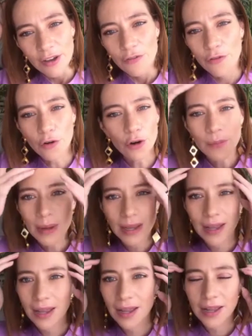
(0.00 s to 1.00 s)
For
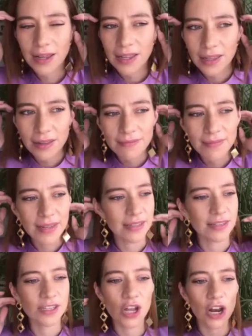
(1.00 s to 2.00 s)
me, it's
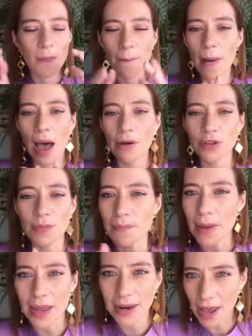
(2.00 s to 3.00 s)
not about the
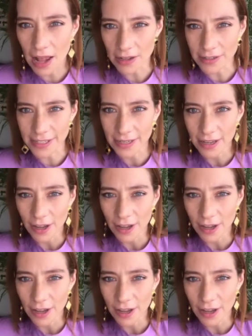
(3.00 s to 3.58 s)
medals.